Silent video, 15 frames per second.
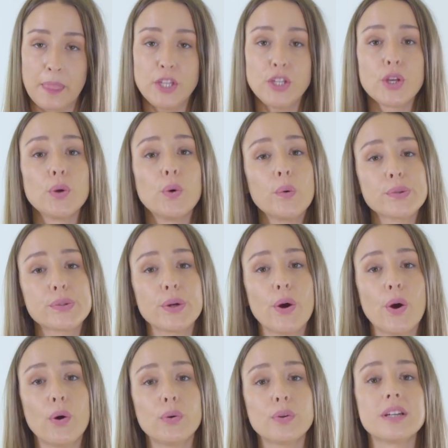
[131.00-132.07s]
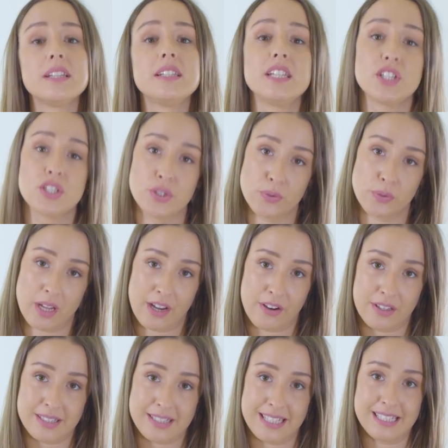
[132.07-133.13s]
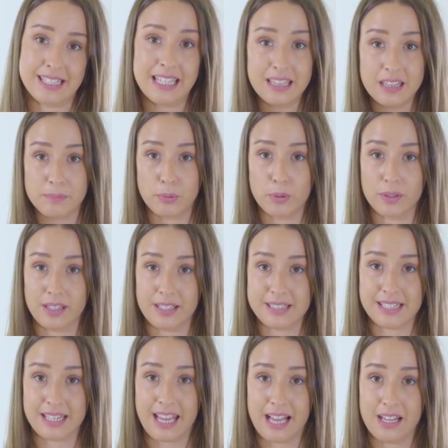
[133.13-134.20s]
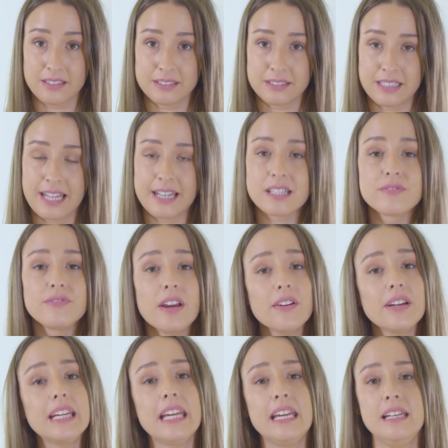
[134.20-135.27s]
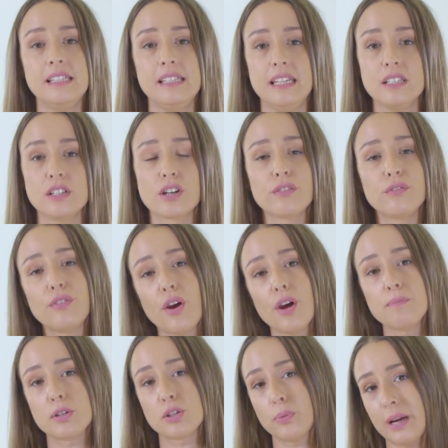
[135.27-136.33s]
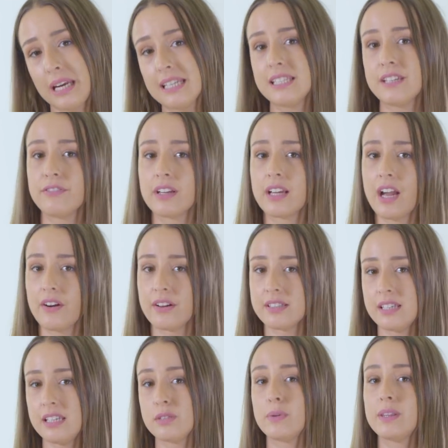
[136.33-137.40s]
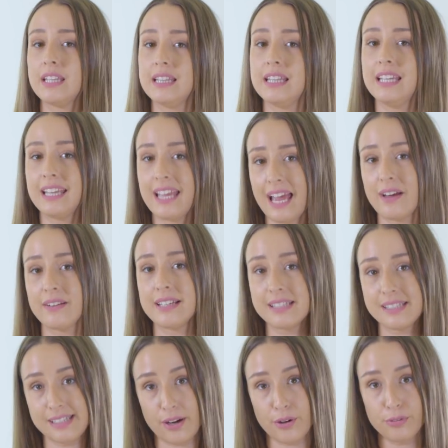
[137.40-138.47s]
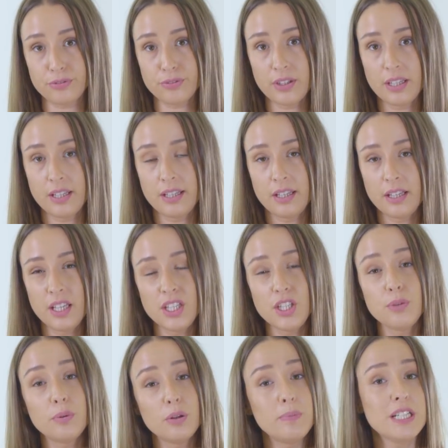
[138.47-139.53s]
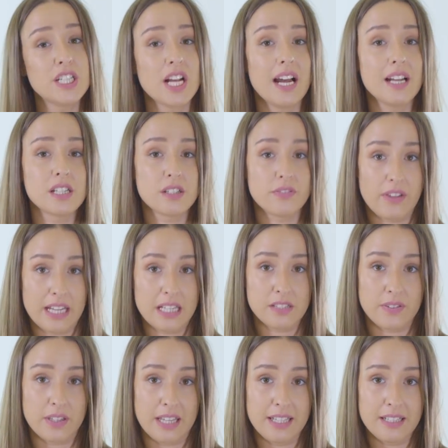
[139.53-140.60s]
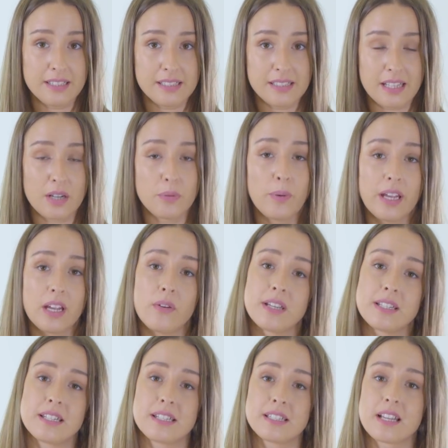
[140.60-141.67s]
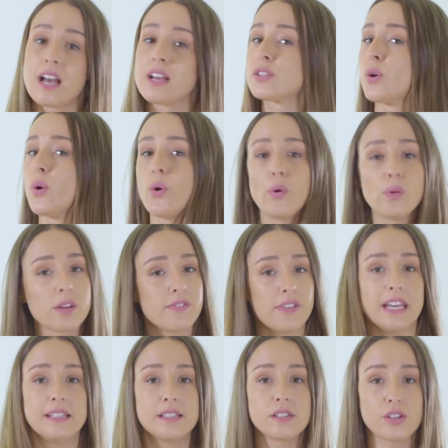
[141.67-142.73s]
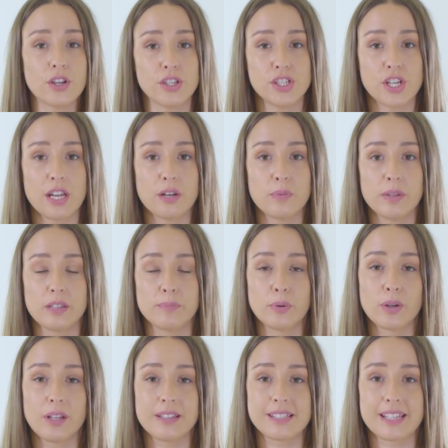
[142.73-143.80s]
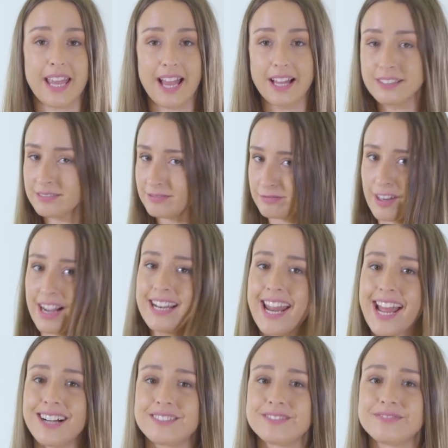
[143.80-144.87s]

You can also hold additional currencies in the Borderless account, and it's very easy to convert between different currencies within the account itself. You will be charged fees for this, and we're going to discuss all the fees associated with the Borderless account right now.